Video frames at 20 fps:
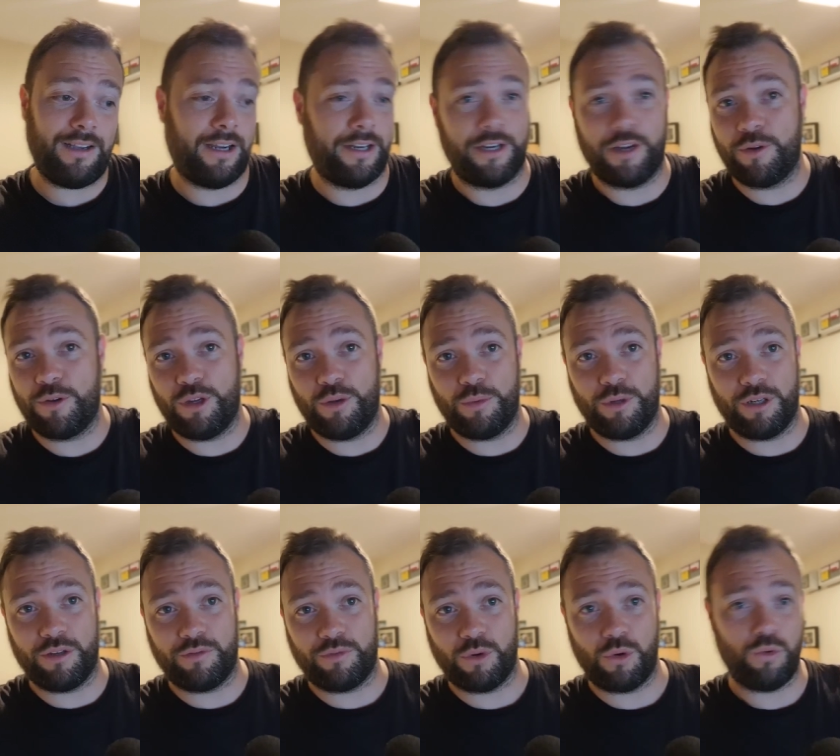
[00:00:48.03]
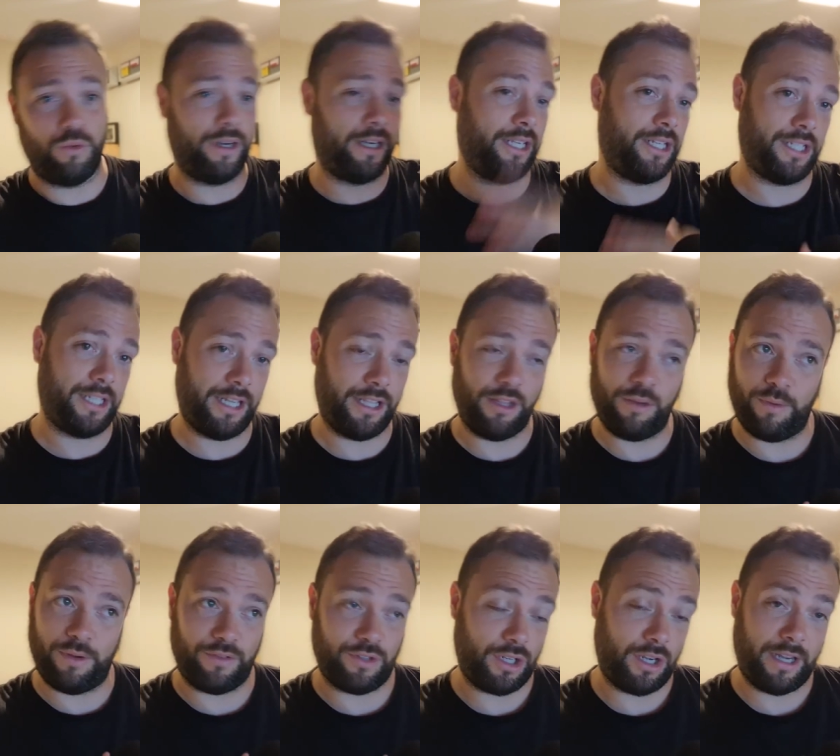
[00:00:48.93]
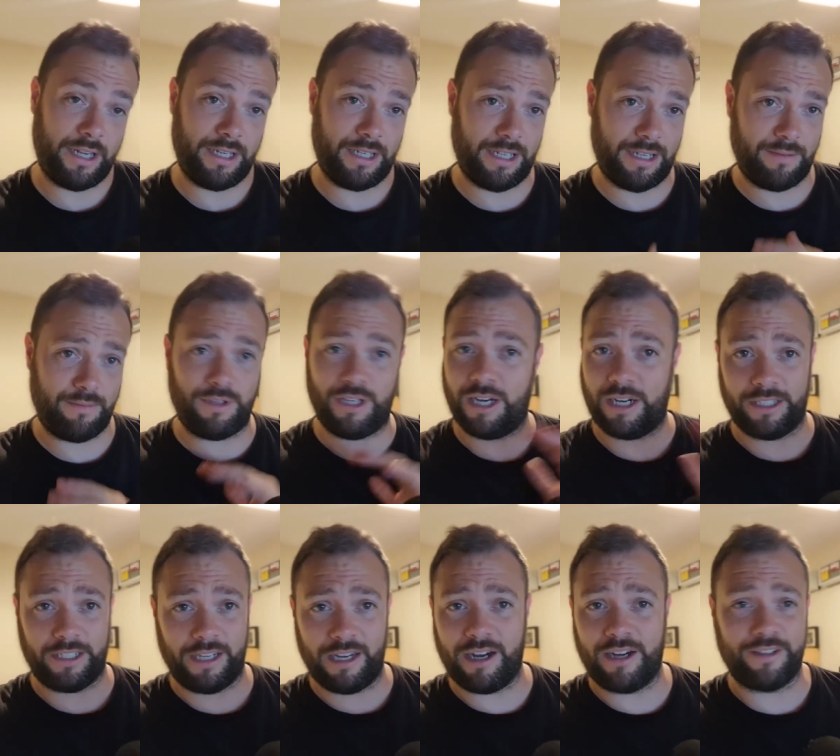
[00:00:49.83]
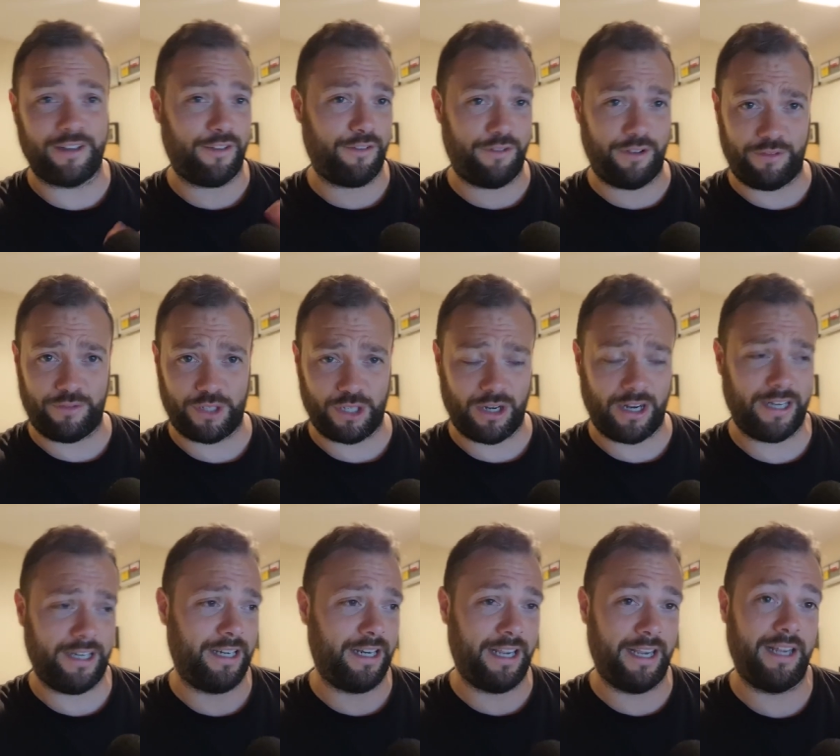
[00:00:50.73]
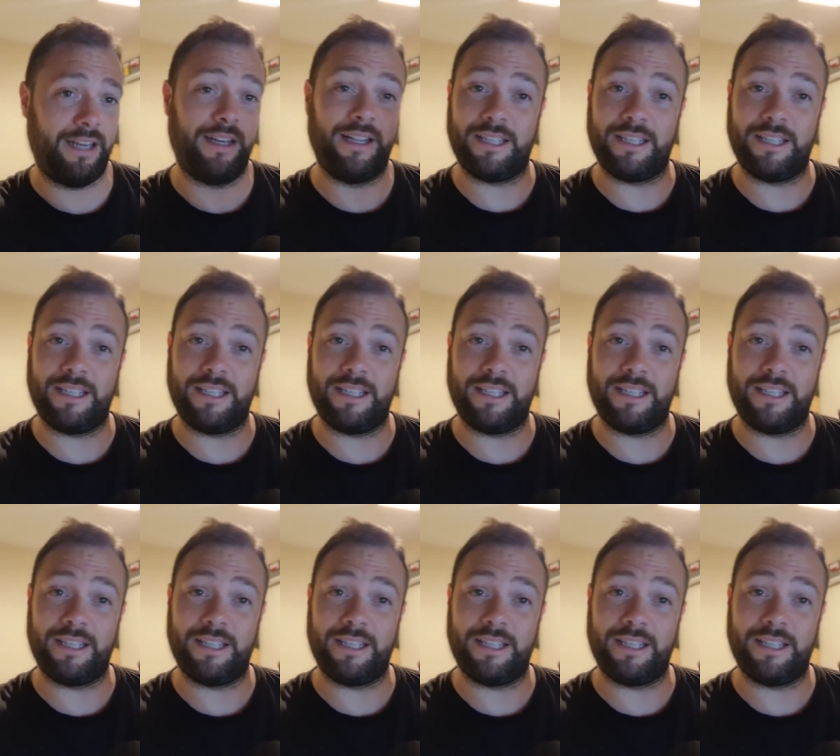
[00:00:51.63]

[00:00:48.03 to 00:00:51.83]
I know you would have already seen that we've signed him, yada yada, fifth signing in.